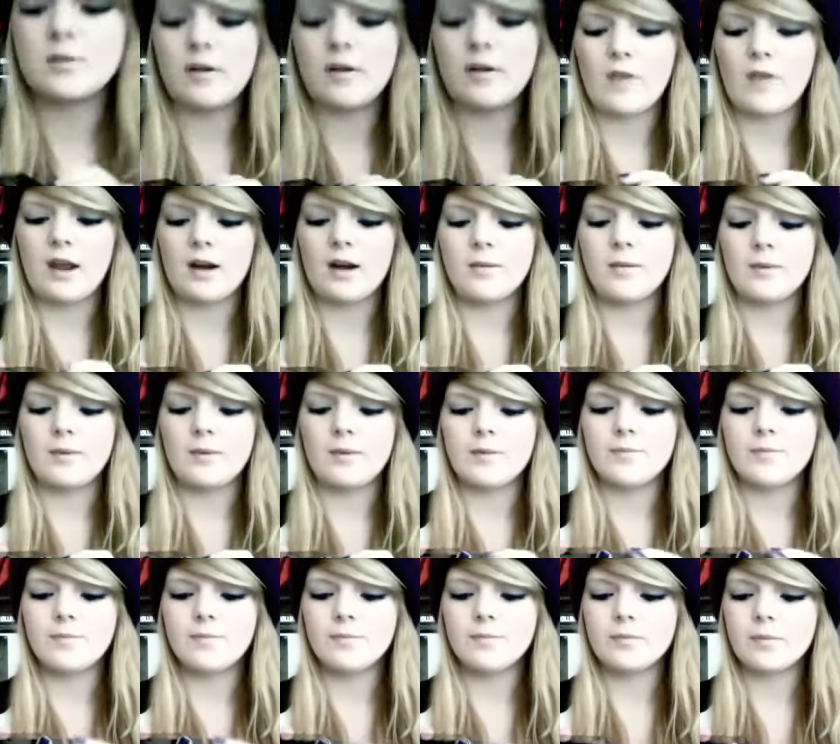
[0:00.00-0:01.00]
faint, but
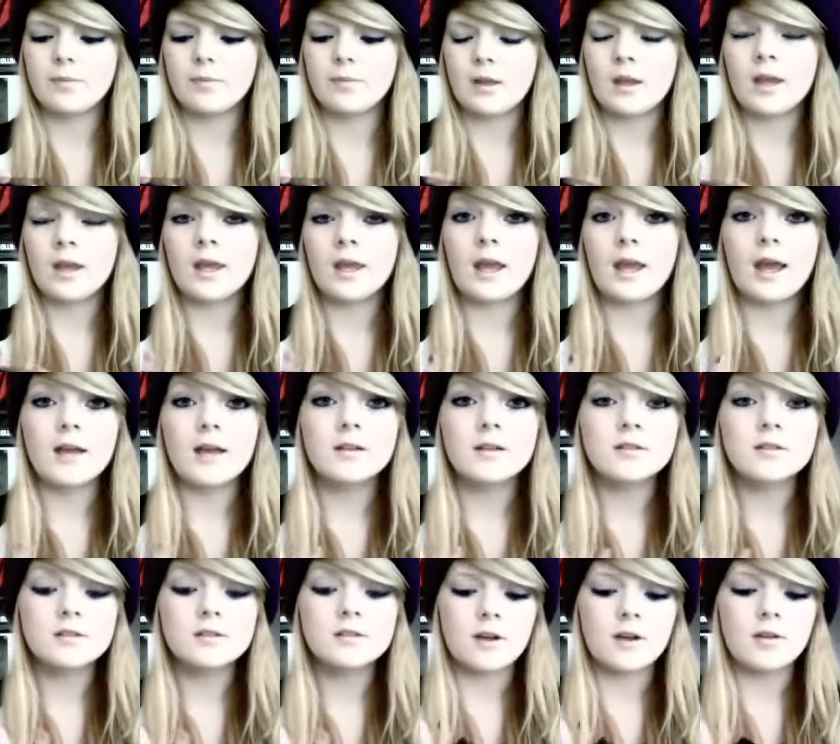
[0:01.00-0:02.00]
yeah.
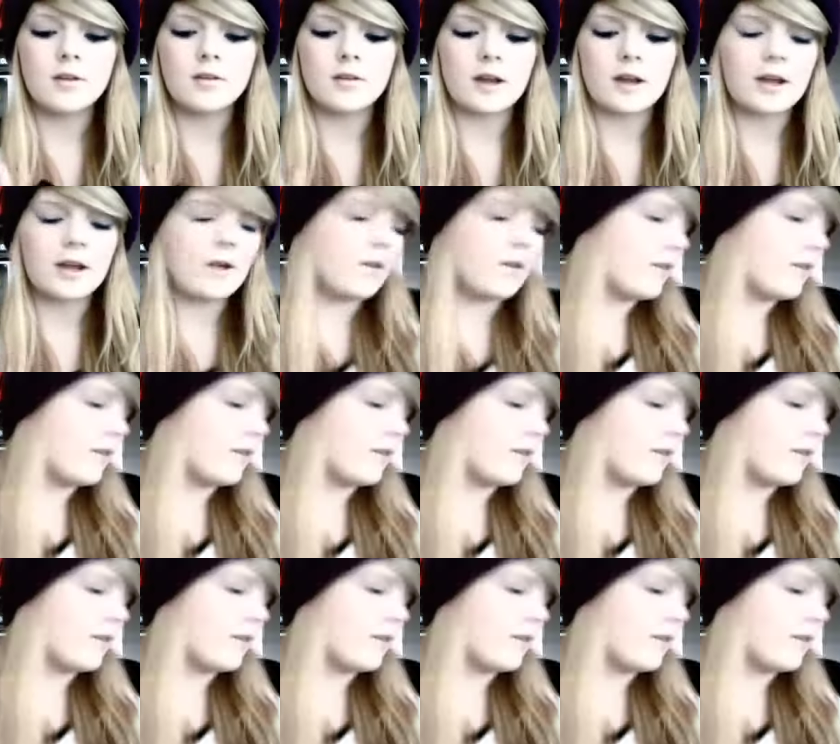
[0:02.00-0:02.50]
So I got